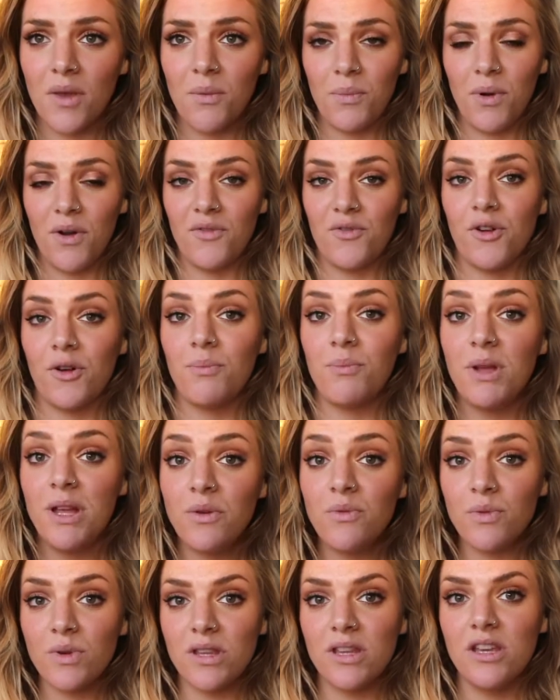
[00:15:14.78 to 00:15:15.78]
but for it
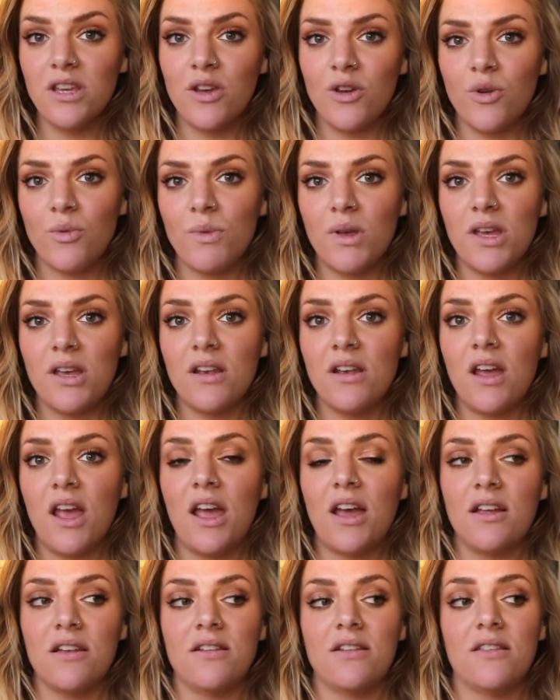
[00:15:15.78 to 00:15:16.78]
being really humid
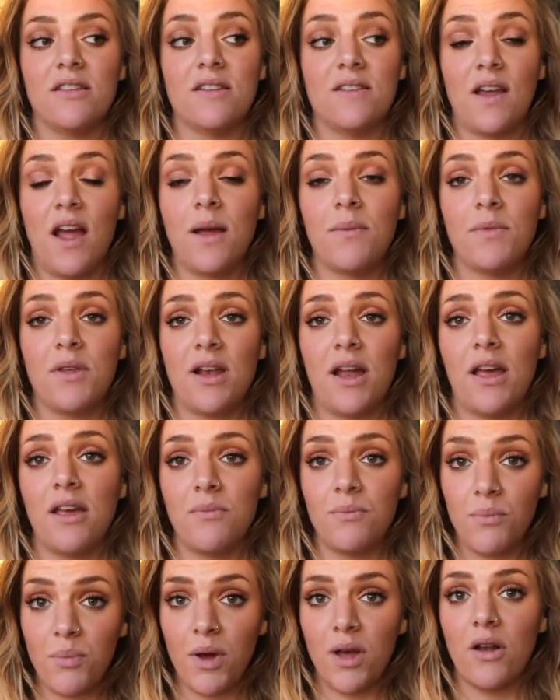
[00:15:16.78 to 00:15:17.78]
and the time that
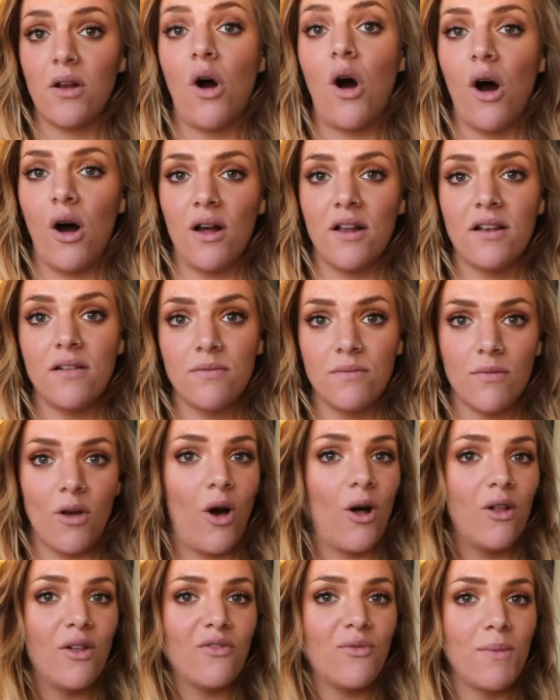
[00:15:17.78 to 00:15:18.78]
I put on
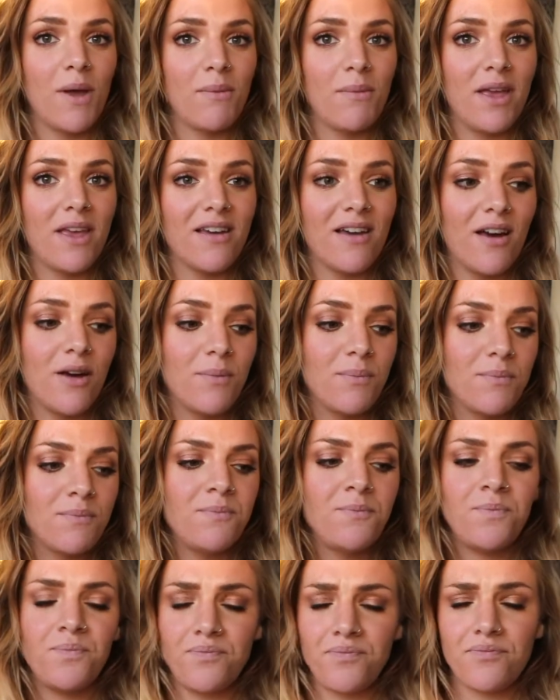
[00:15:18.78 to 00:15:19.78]
all of my makeup,
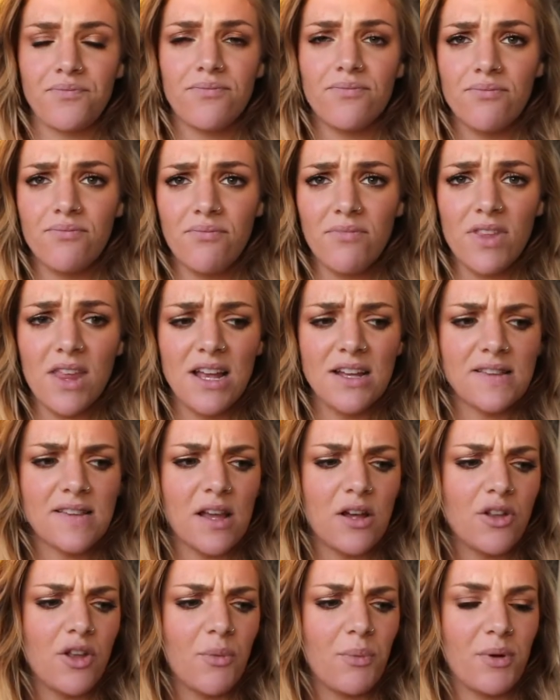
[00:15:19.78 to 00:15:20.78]
it's
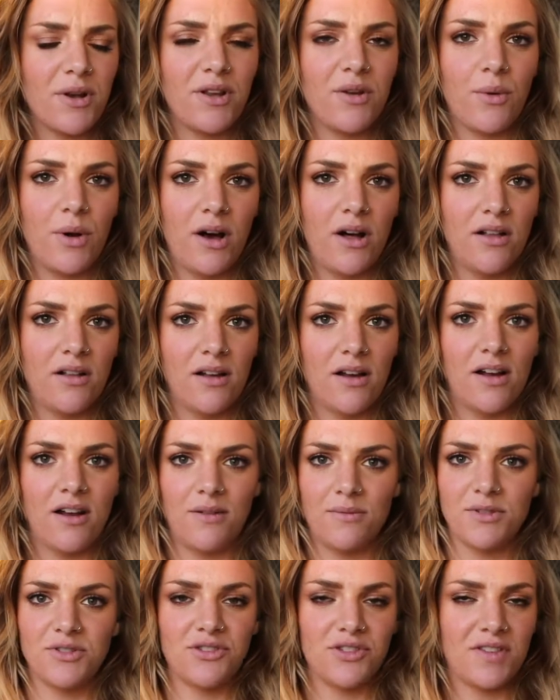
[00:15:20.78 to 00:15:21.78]
held up pretty well.
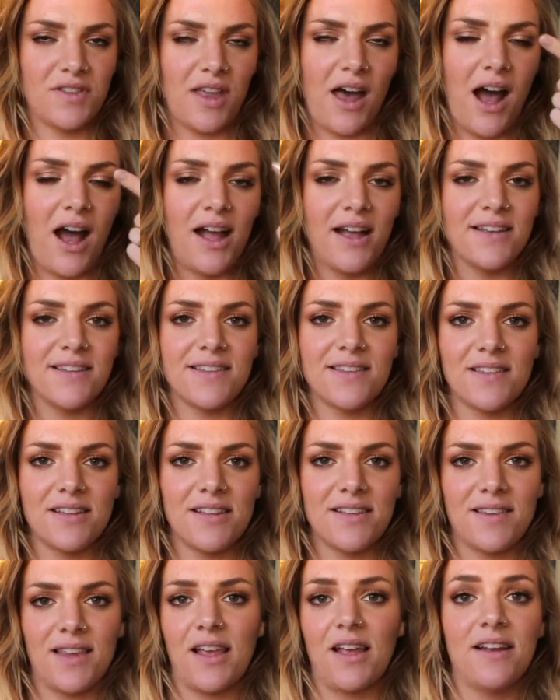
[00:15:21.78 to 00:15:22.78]
It's just the eyes,
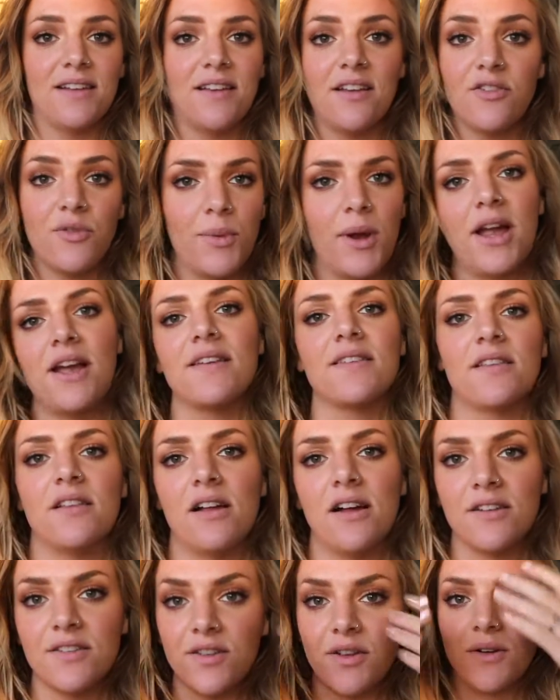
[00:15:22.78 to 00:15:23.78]
because like I touch my eyes a
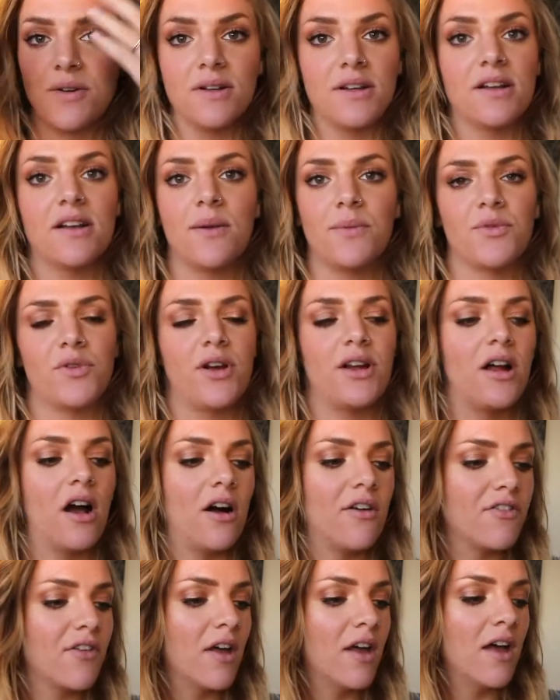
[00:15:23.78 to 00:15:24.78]
lot, so it comes right
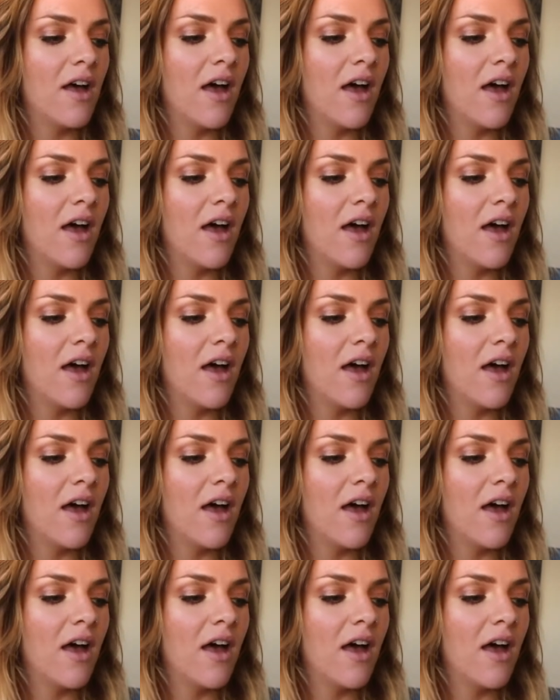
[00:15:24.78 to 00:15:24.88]
off.